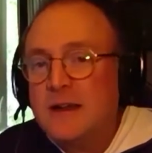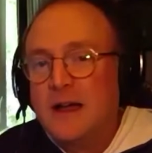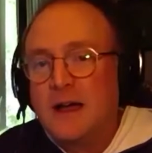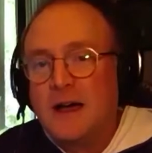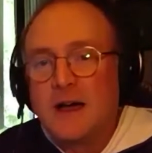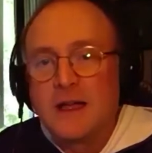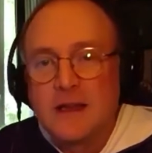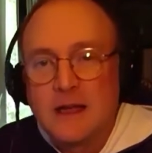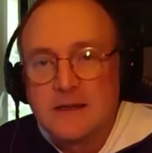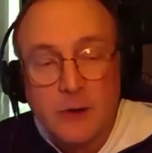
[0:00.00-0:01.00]
I
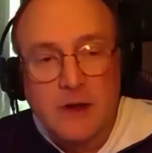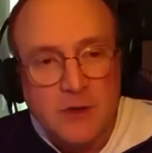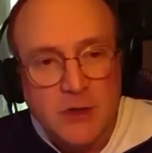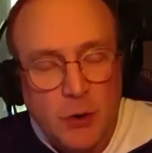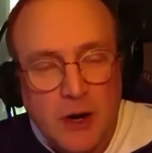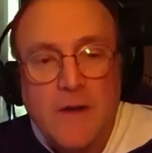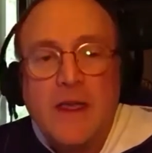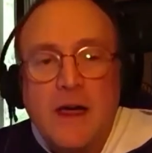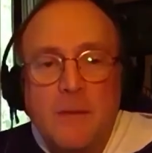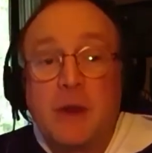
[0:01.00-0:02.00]
don't have the story,
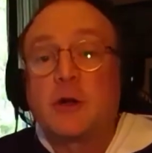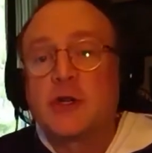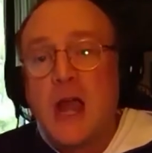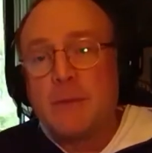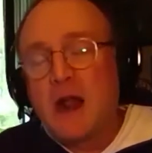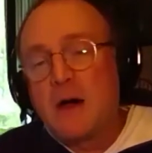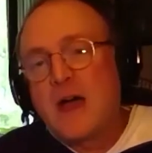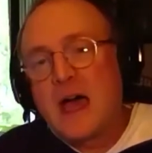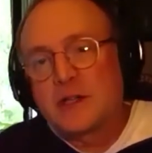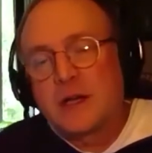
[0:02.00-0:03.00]
but I'll jam it out fast.